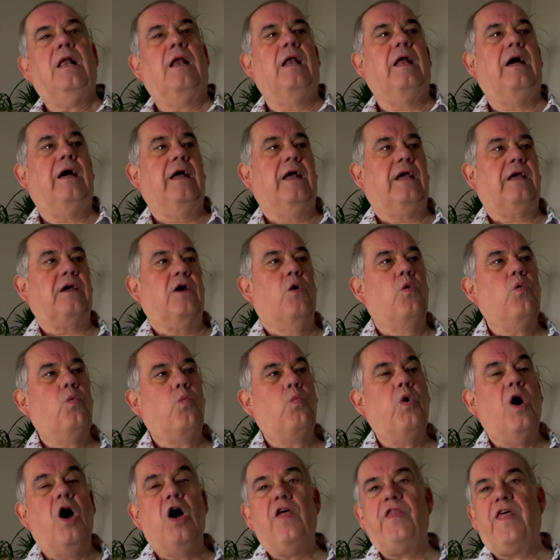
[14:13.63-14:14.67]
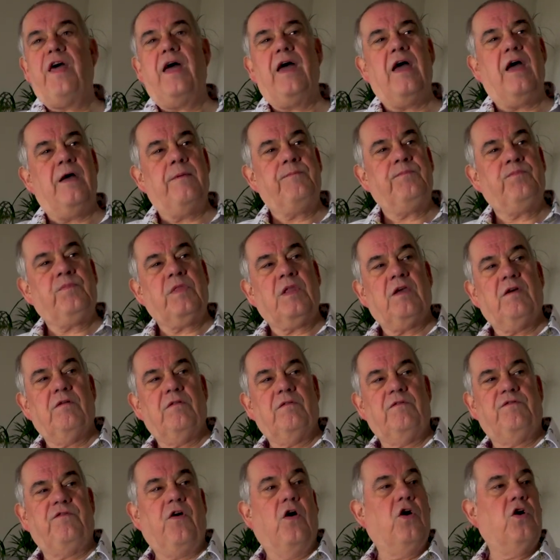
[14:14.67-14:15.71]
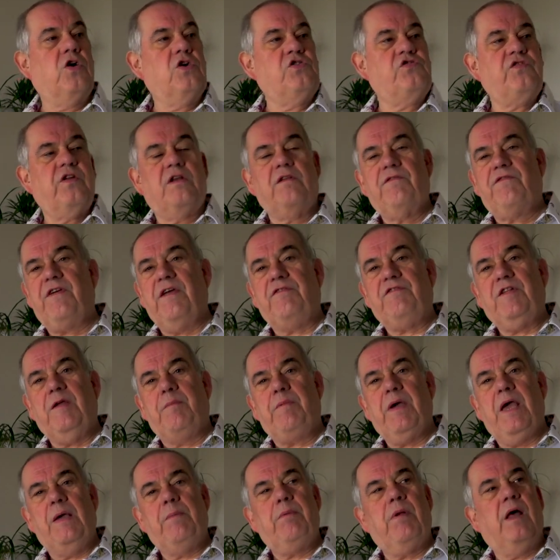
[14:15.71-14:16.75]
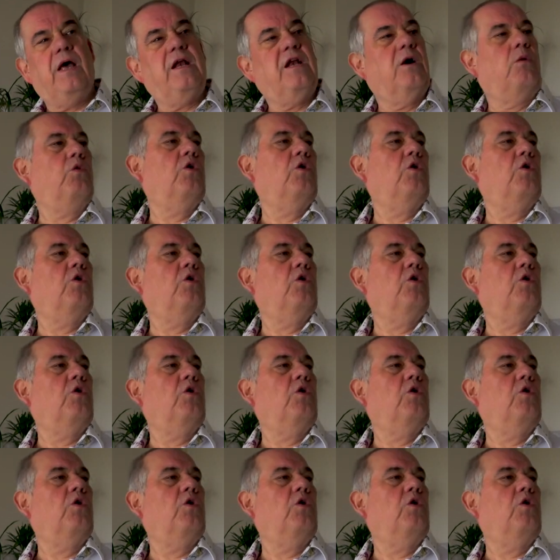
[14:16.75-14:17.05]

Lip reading: Like, were there 450 people in,